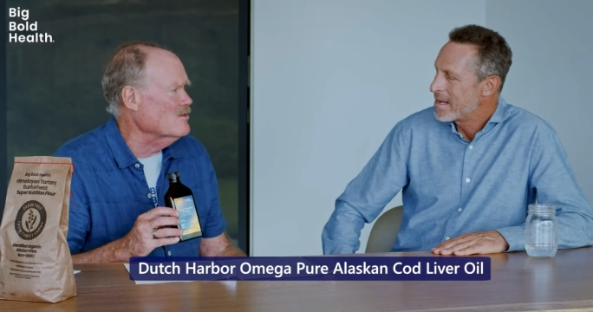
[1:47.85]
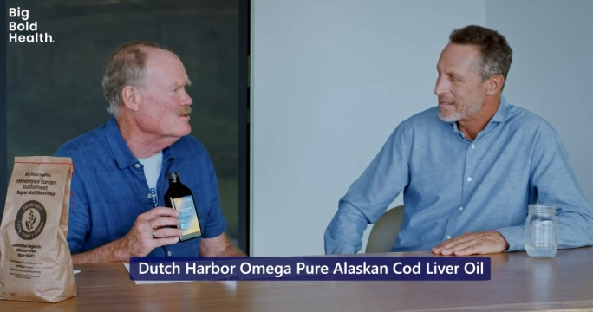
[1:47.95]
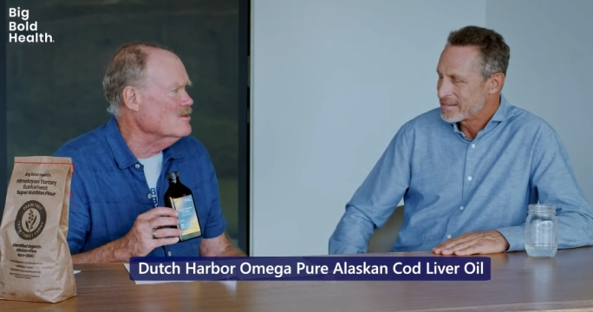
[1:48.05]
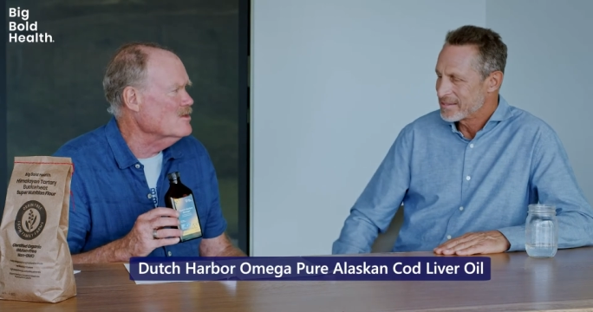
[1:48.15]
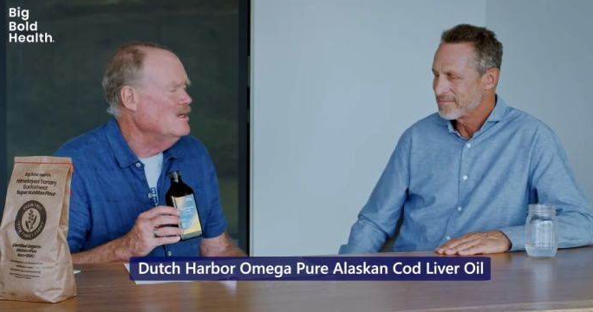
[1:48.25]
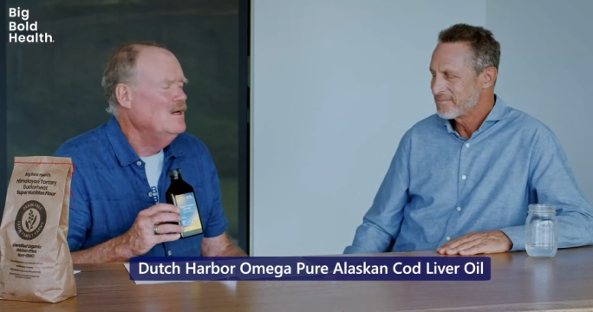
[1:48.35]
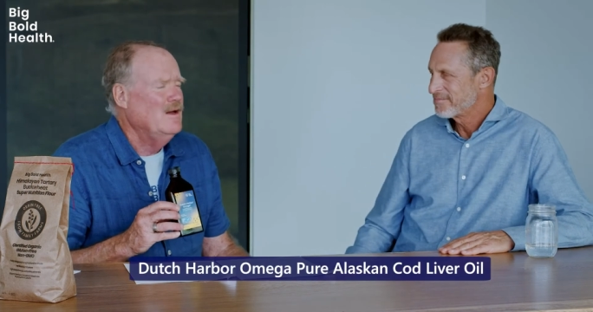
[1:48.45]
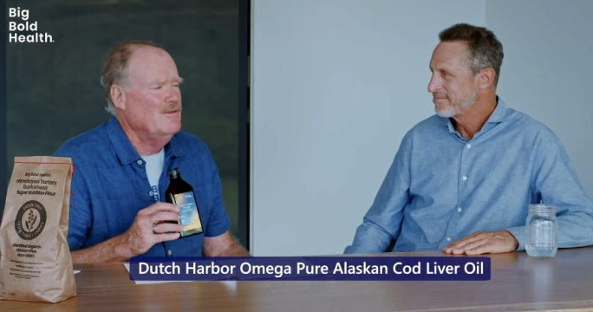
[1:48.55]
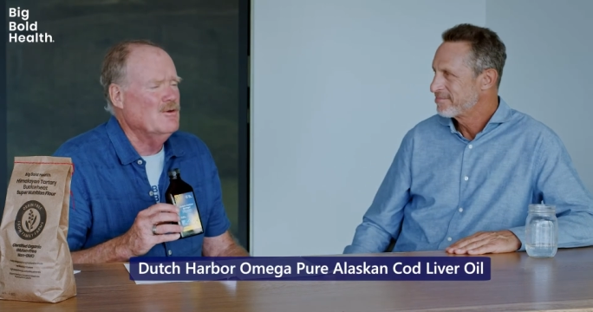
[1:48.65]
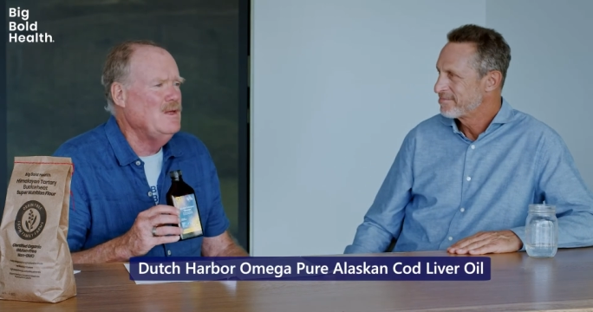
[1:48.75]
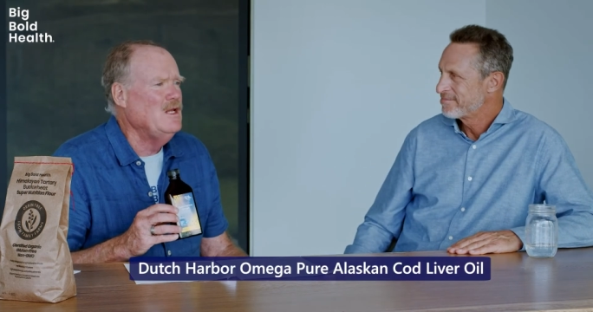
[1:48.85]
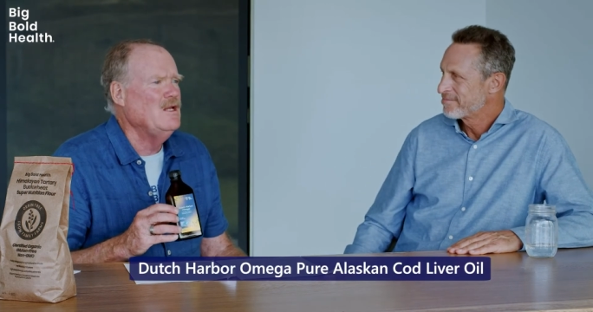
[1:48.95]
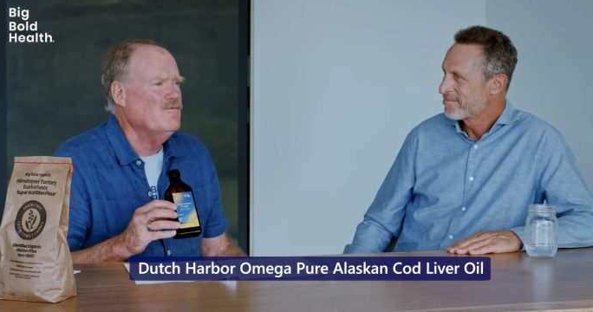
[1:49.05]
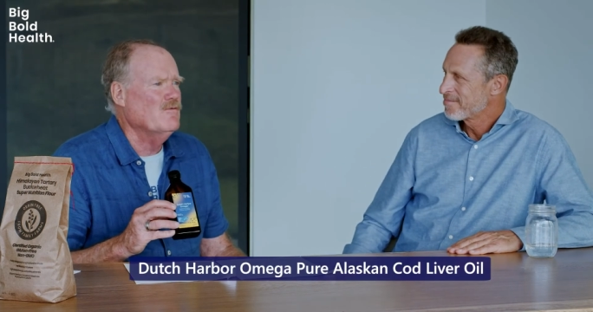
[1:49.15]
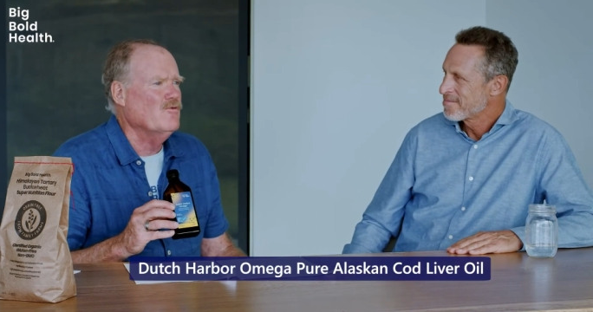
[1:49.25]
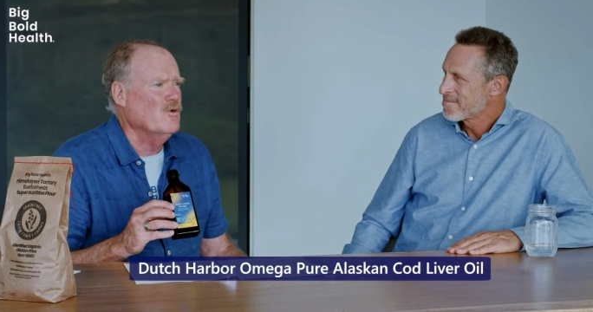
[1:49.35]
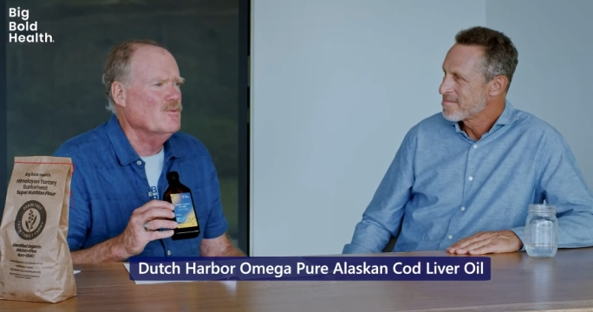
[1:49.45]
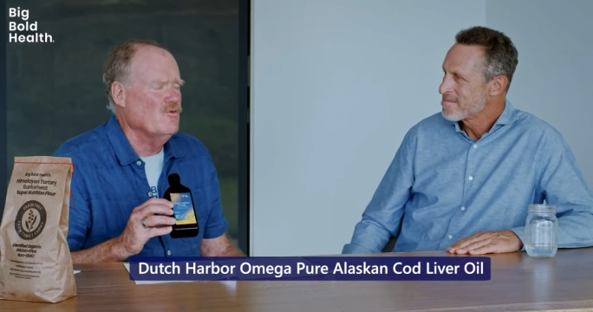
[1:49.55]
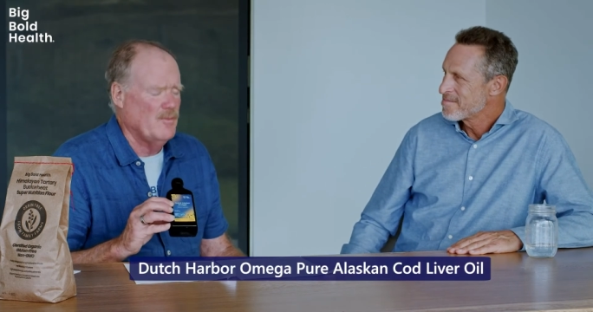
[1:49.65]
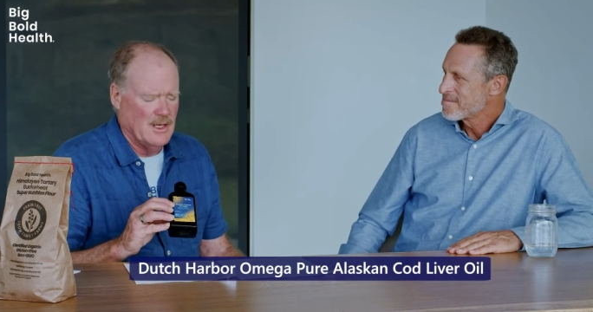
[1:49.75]
Speaker 1: Yes. And there are many different
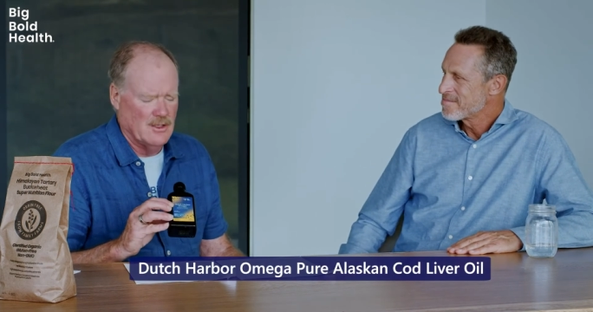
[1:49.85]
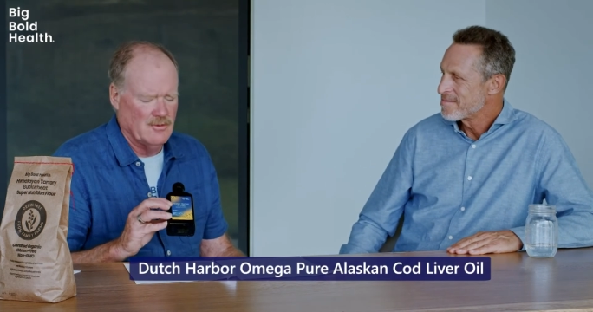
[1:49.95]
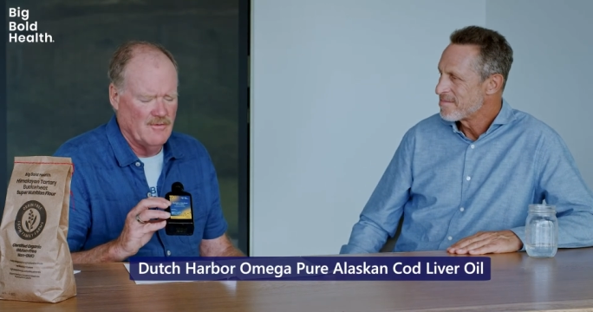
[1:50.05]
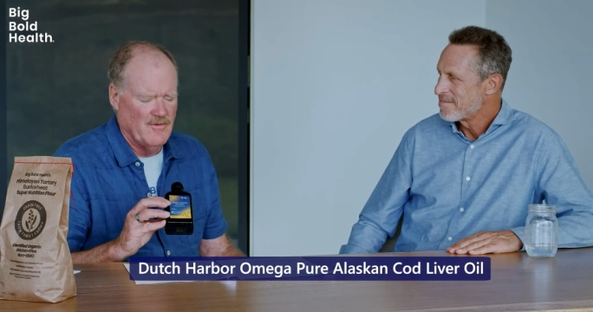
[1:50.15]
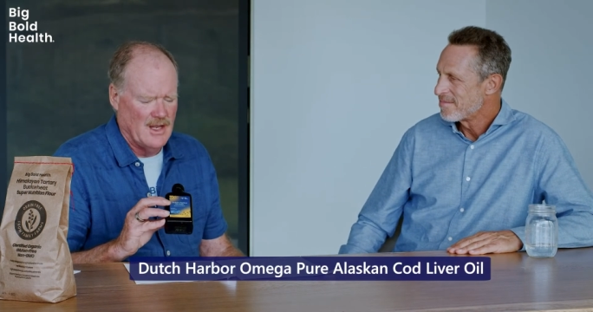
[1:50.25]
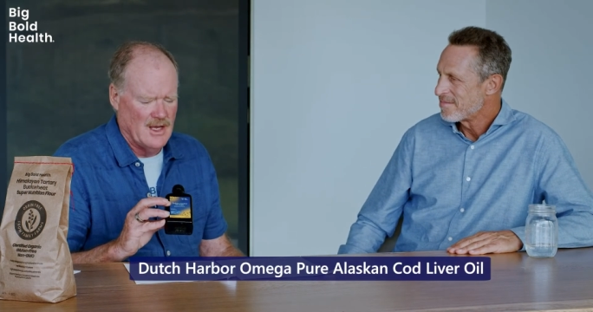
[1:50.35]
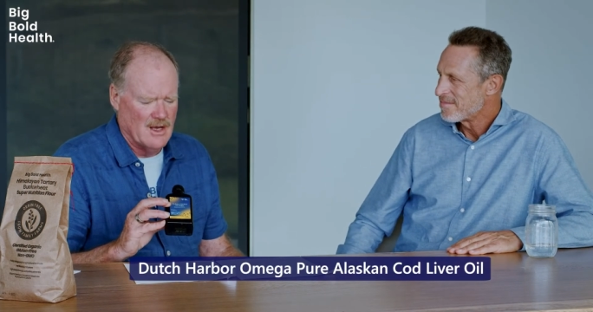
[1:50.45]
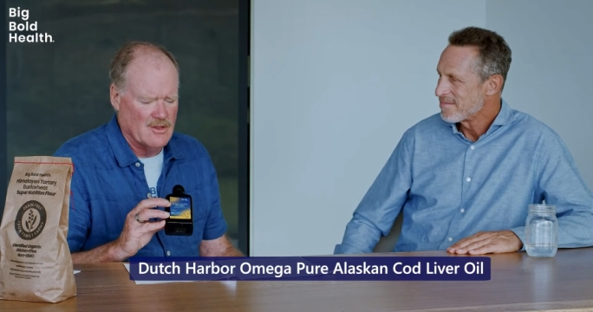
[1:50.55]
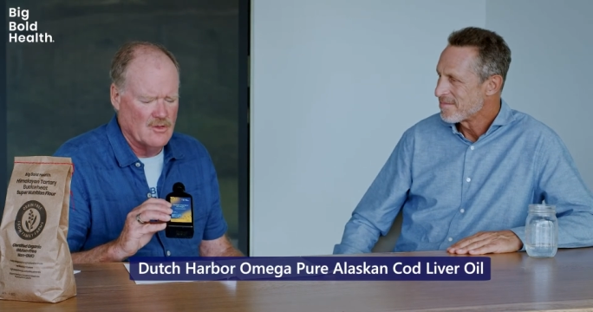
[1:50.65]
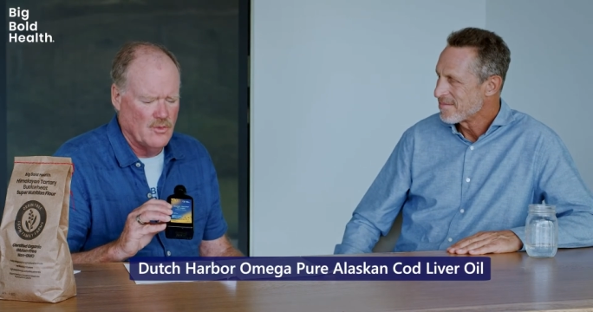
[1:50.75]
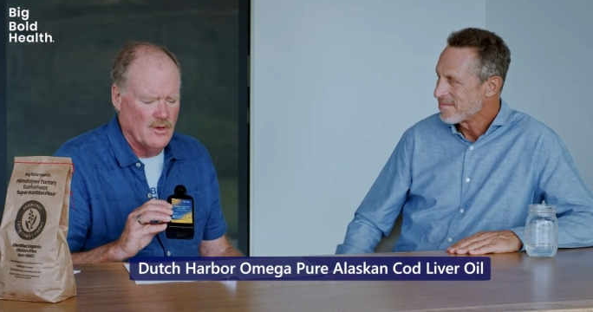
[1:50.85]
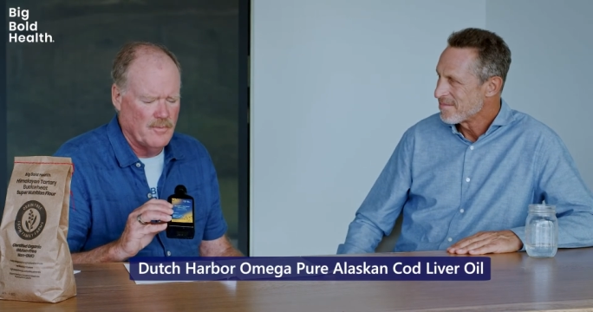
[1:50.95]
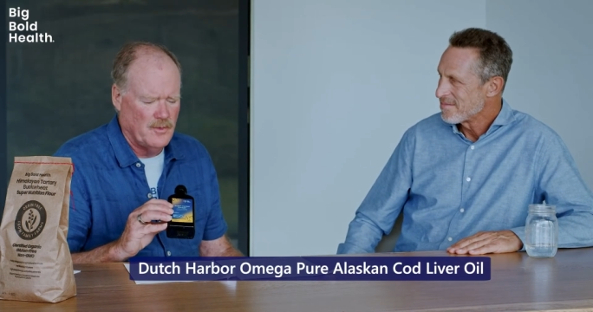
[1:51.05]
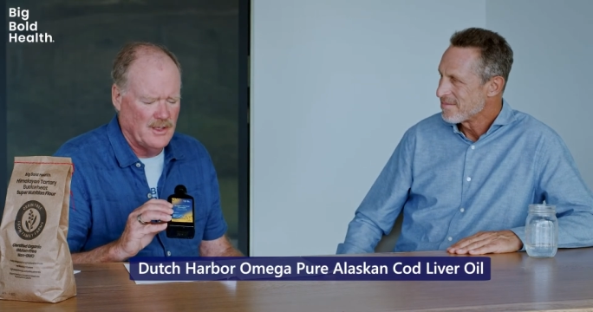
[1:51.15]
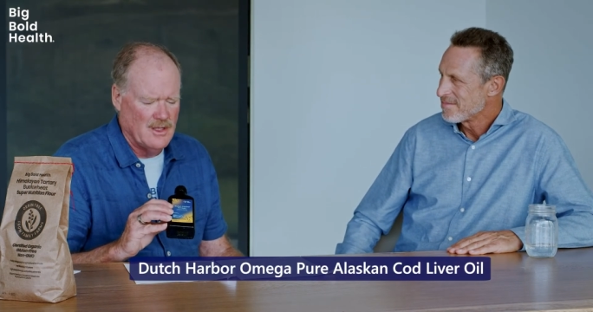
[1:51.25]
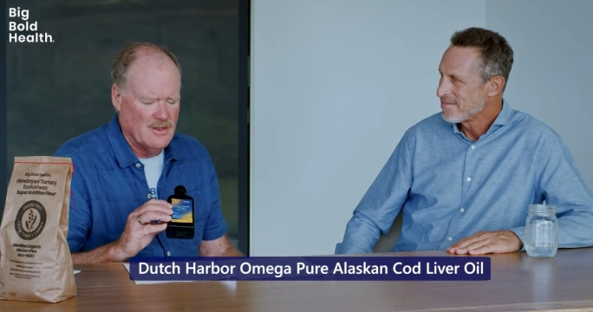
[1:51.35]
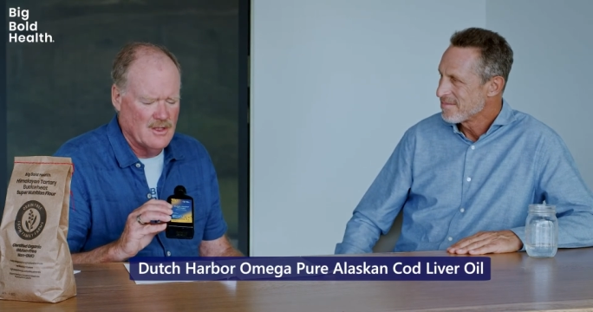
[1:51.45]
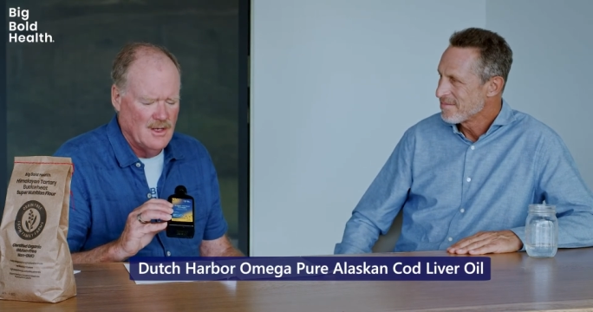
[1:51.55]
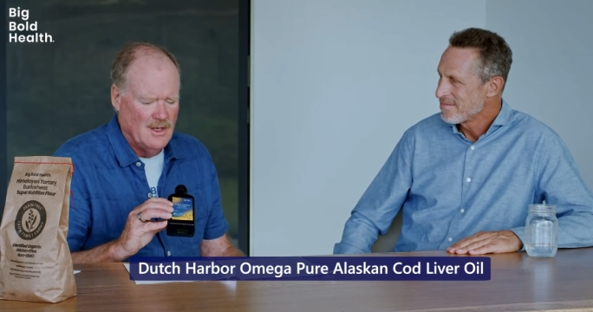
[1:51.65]
forms of omega-3 fatty acids. We're pleased